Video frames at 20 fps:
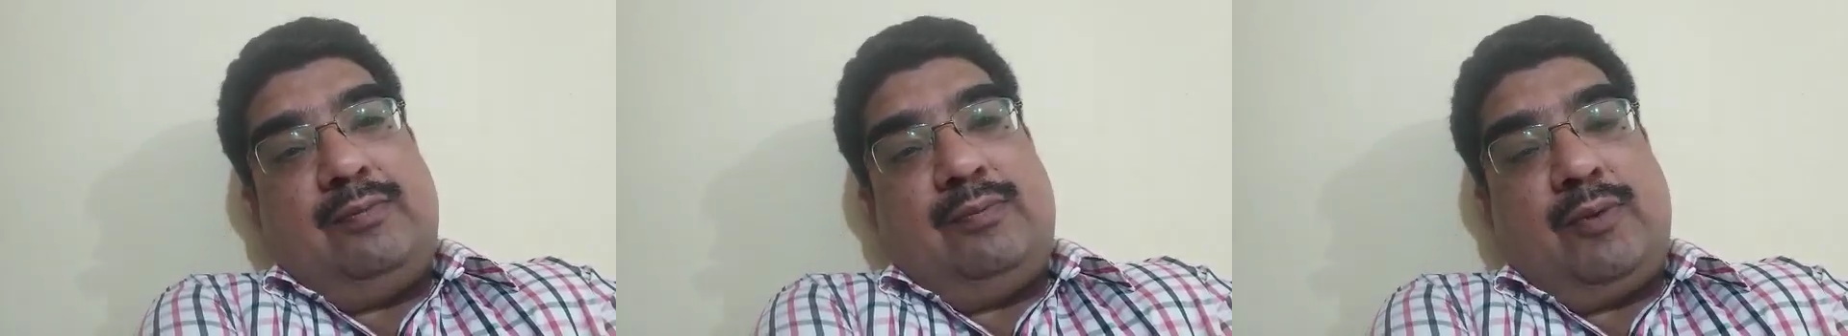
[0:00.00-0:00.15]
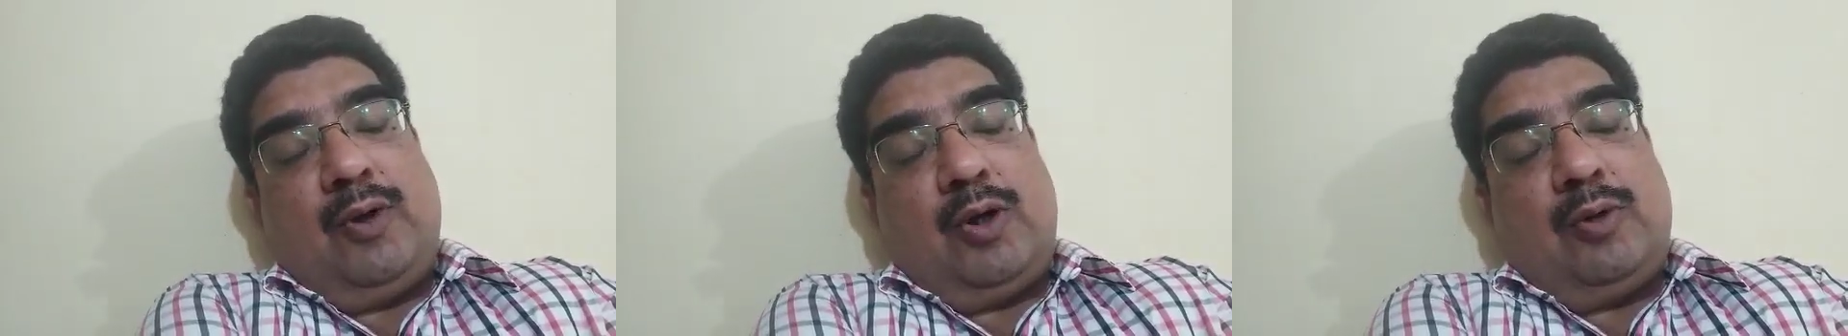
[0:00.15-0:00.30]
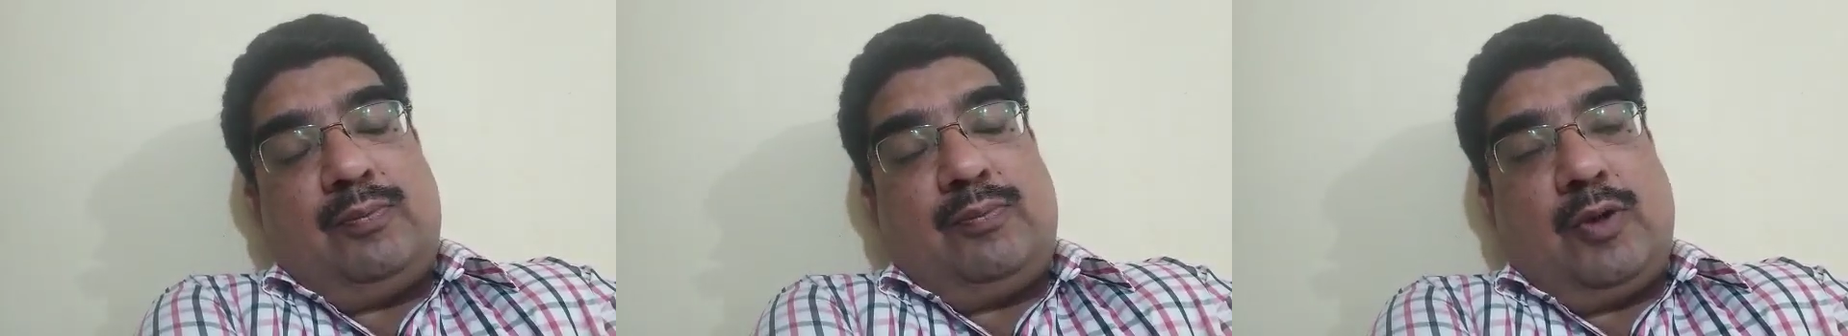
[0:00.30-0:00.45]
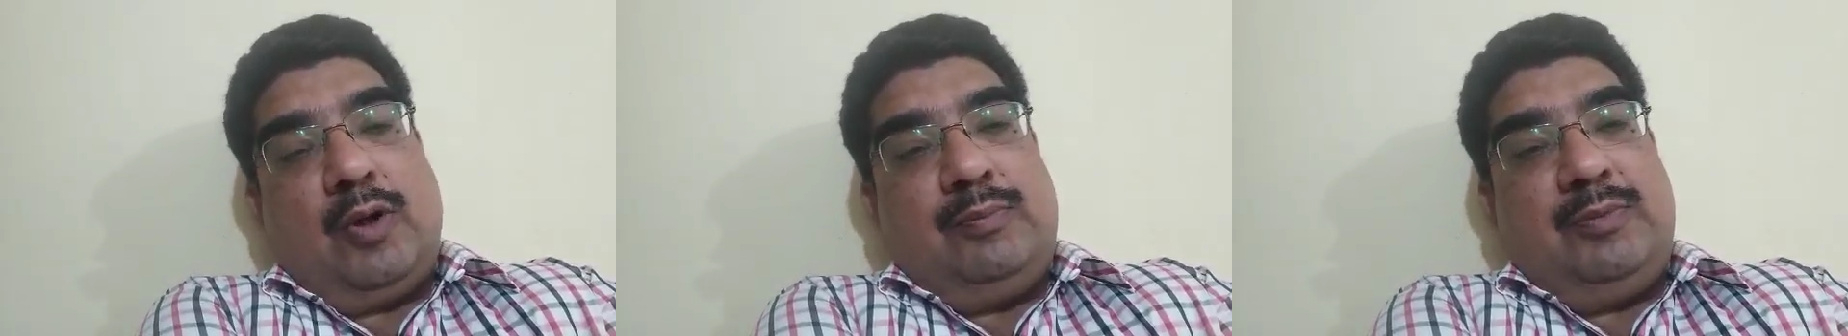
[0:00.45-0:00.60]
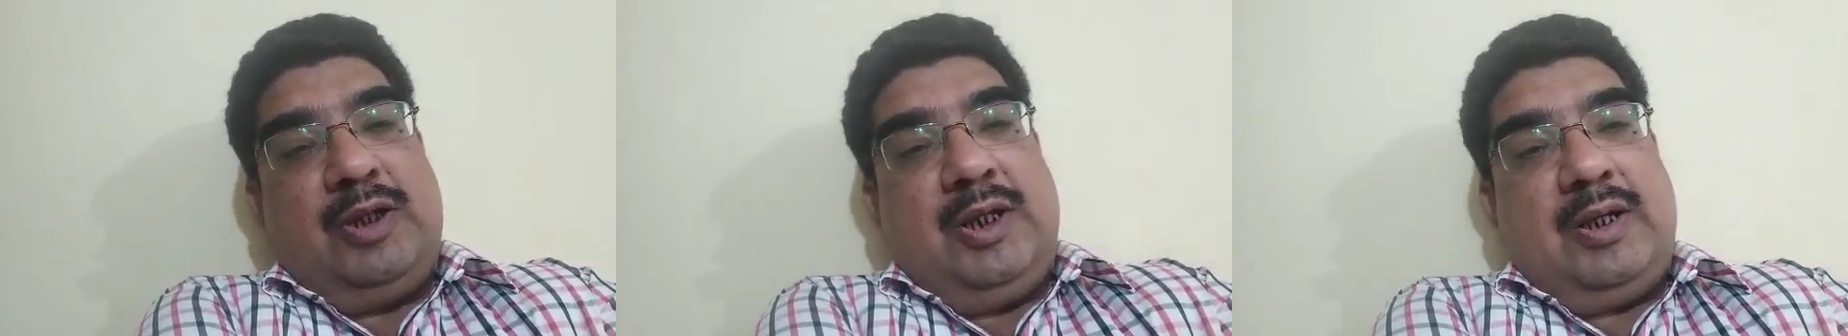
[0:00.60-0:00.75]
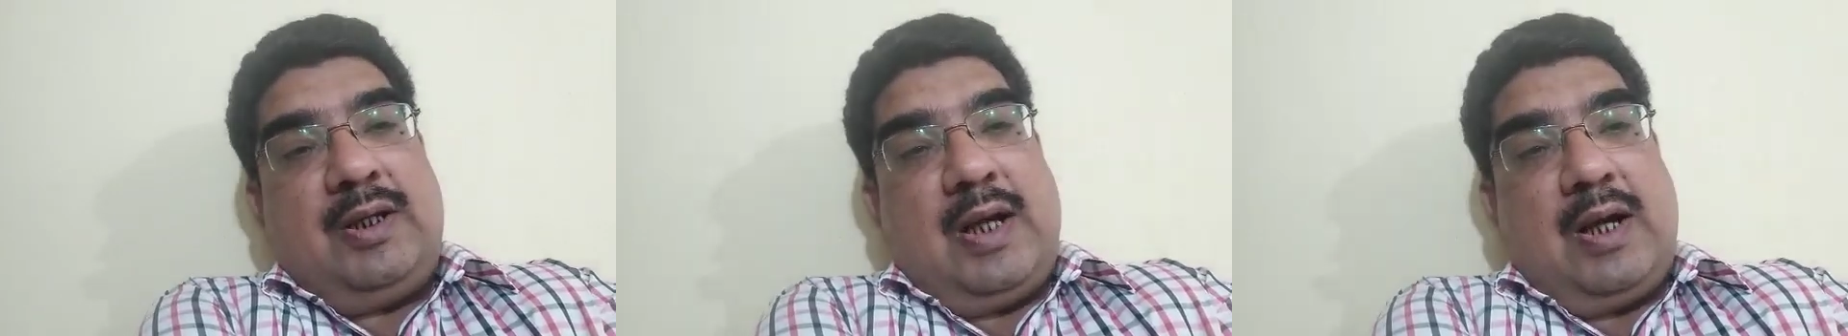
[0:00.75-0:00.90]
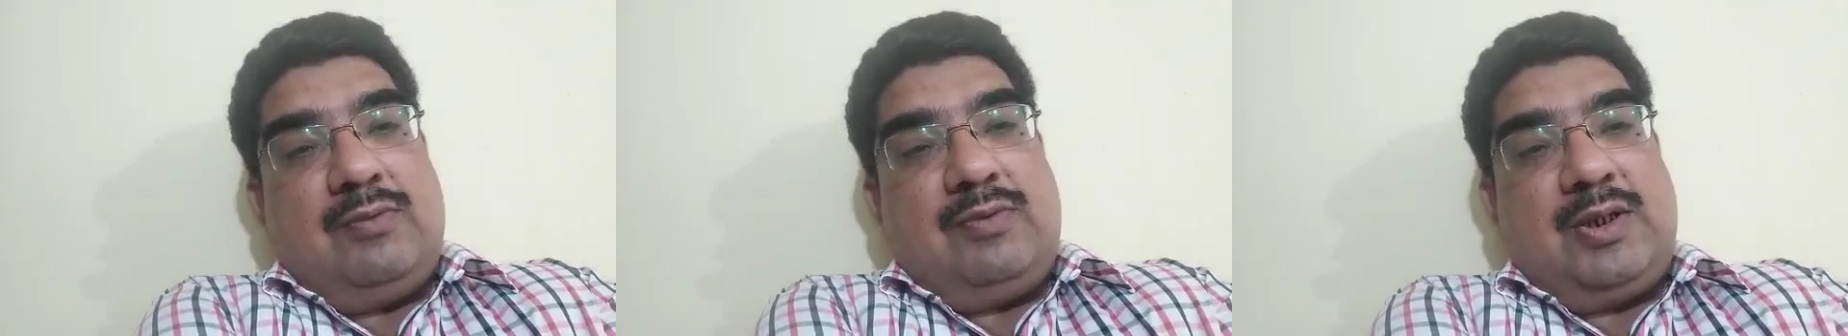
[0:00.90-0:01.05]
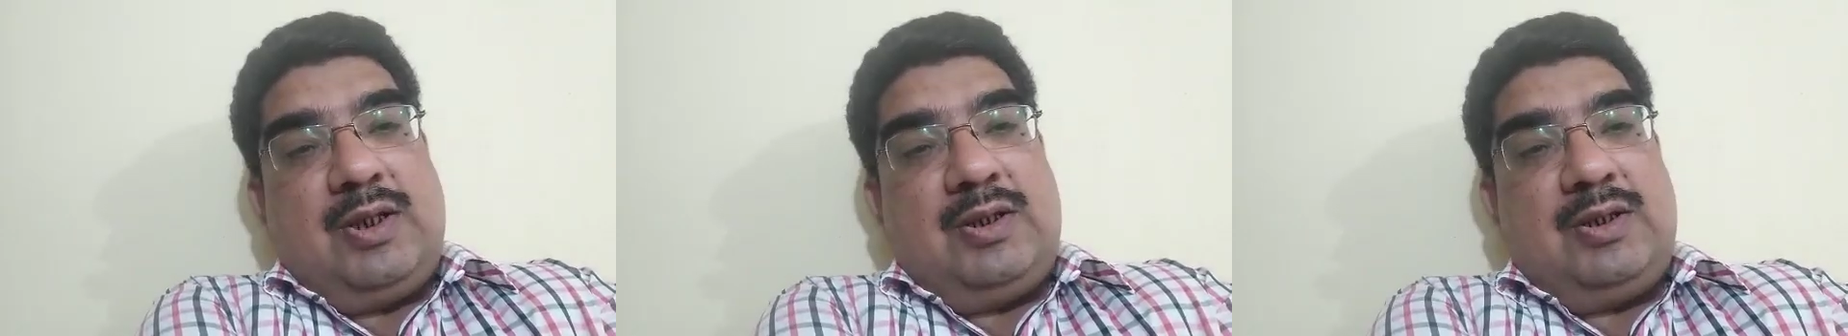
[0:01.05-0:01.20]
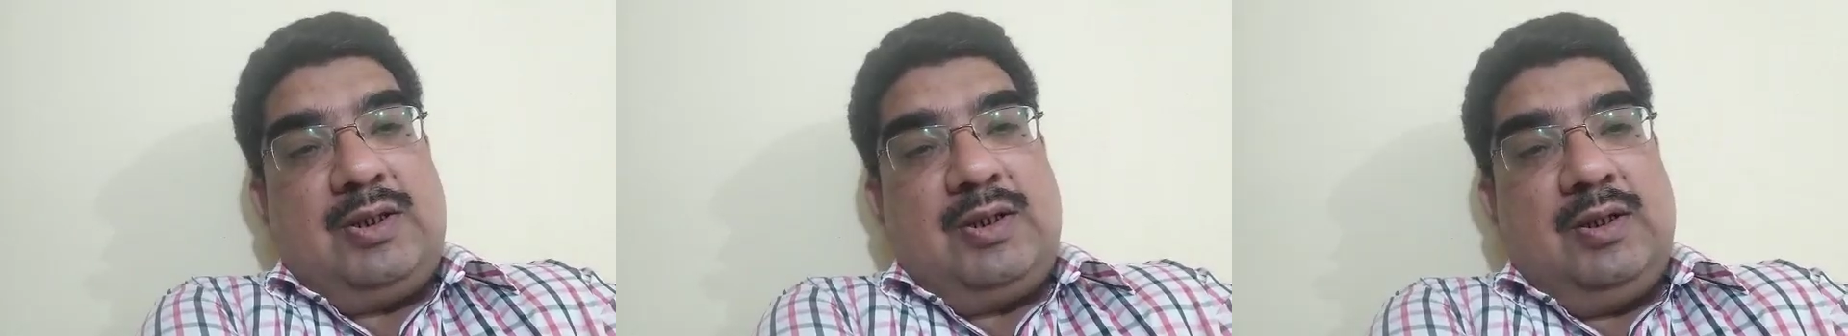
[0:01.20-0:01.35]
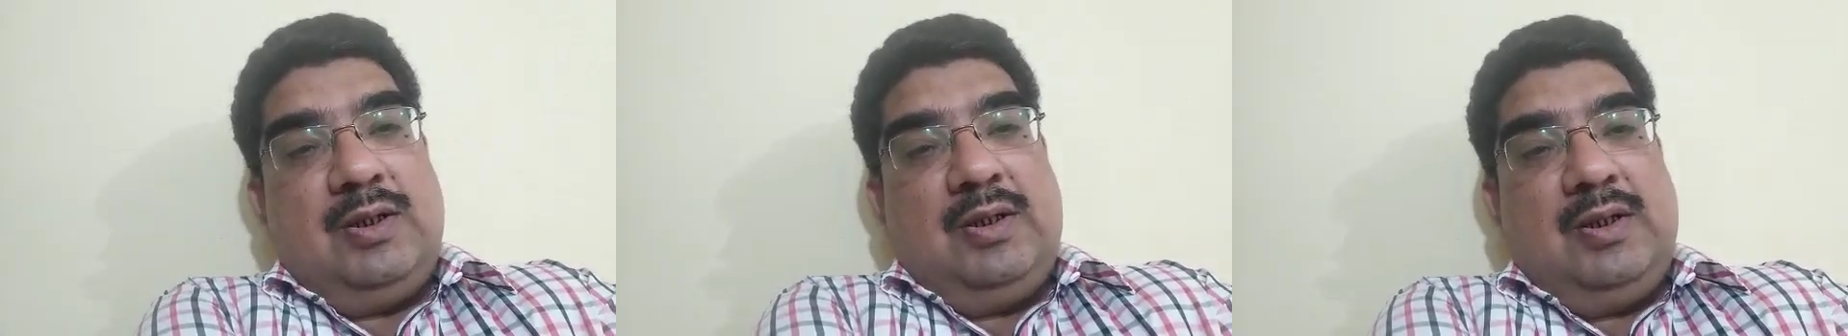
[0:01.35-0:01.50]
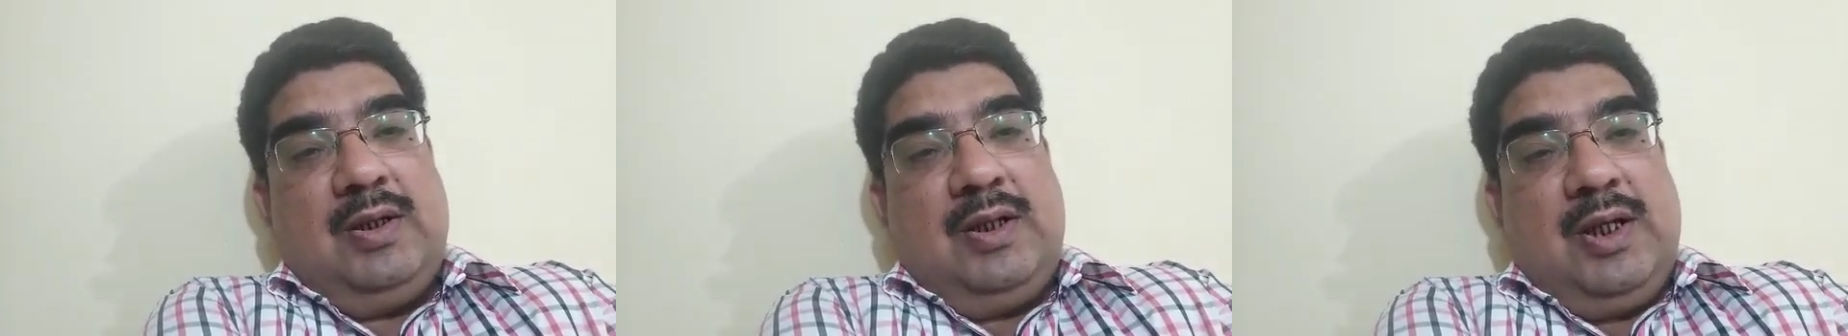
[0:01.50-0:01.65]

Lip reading: from their houses.